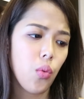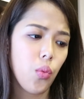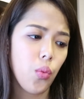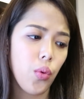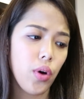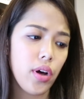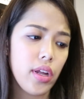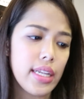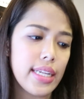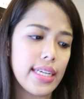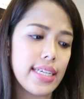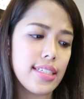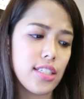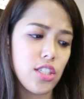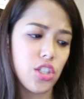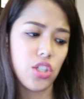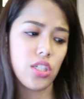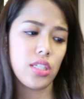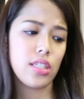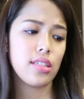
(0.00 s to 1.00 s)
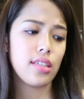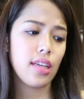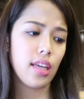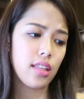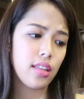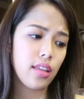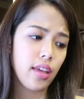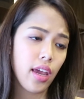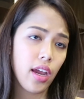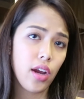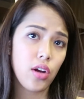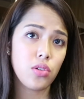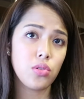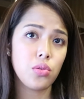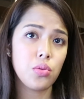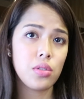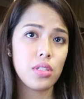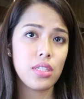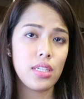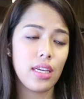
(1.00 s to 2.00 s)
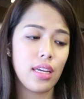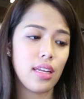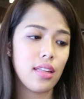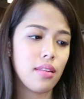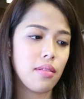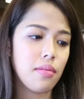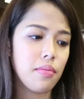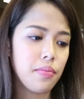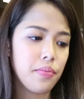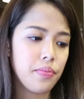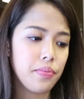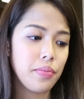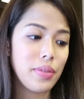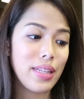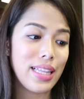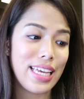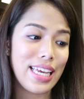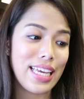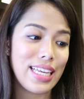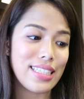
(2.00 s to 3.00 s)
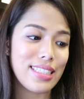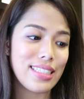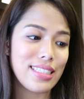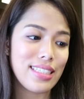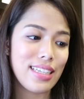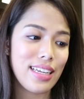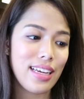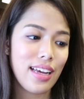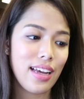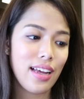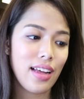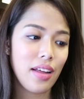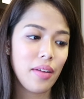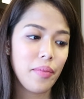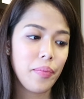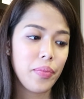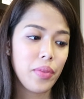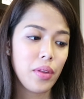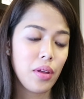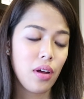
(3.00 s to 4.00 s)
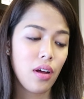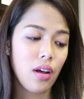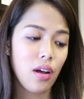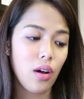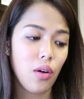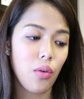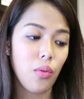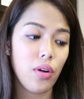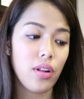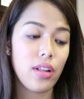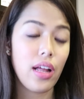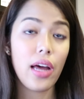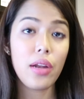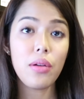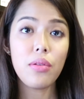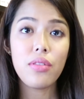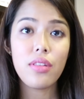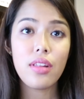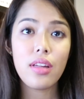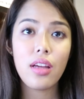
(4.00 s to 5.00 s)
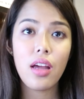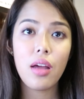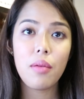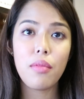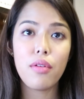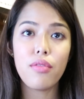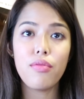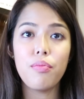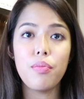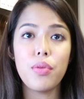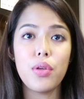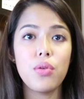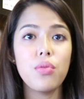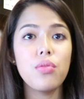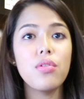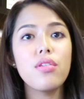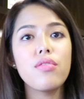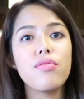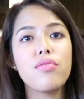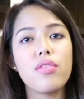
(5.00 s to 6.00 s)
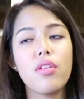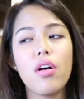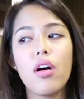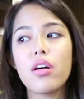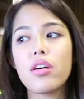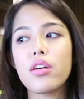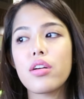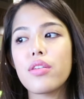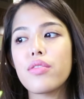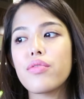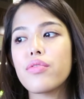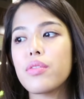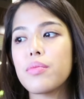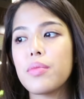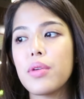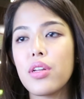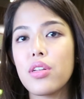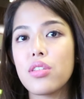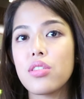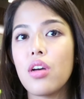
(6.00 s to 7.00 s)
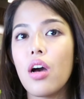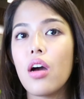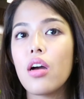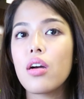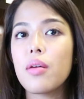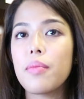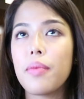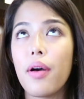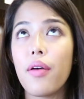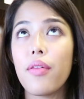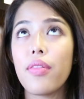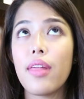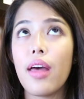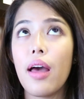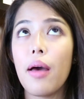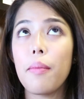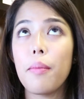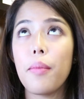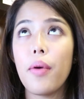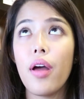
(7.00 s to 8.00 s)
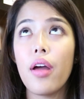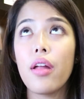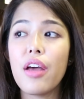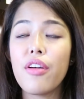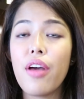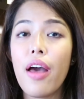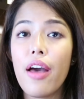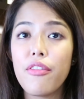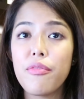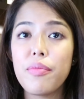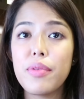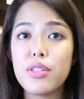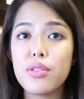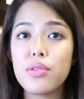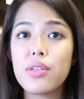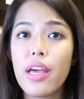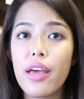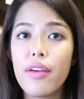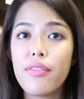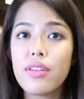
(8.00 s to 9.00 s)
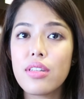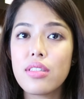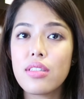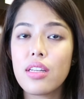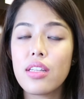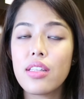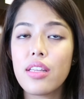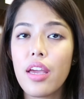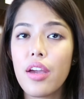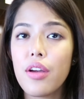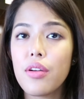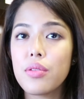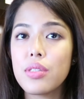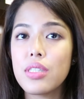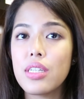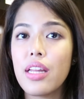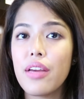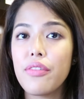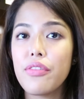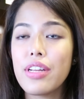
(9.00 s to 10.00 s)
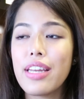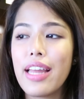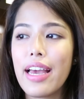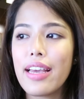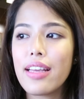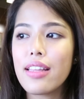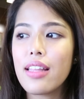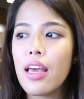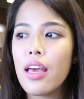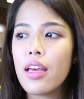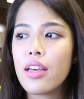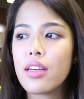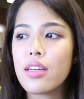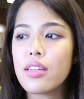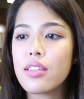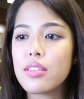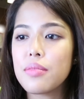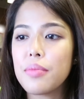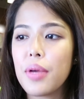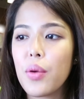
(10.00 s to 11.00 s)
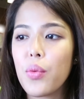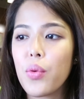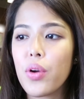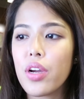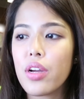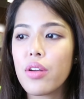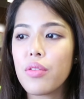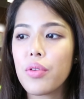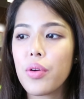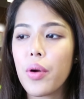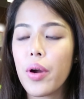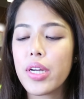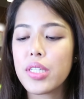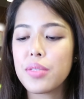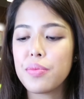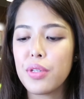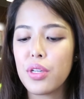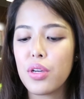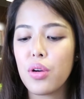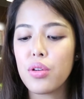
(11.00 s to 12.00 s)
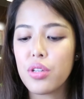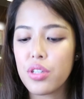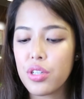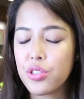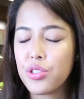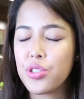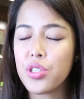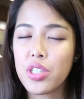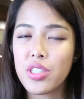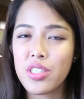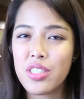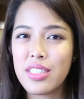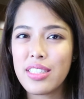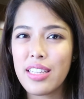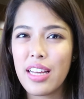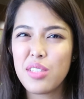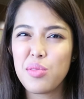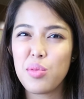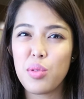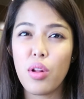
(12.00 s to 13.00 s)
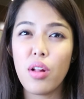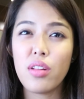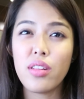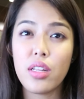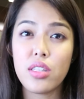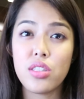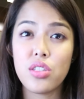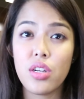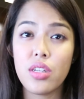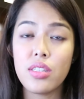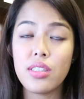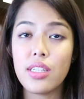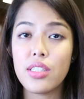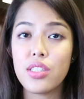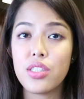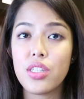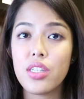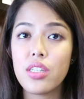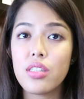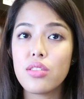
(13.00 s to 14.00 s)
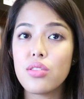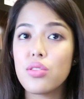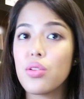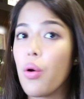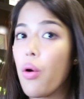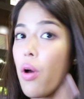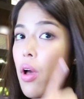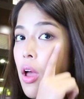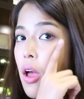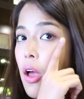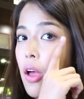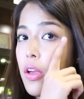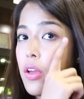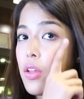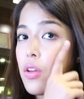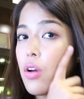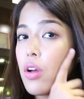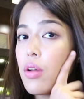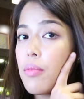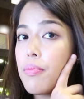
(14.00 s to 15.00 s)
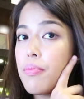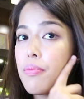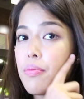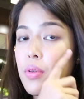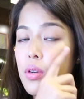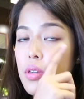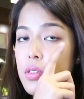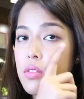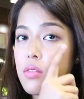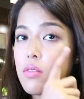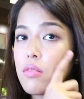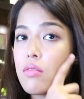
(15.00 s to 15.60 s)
What is your skincare routine, please? Oh, well, I don't think I'm a beauty vlogger for me to talk about that, but I have been doing heavy skincare routine every night because my work requires me to go to construction sites with all that dust and dirt. So, I put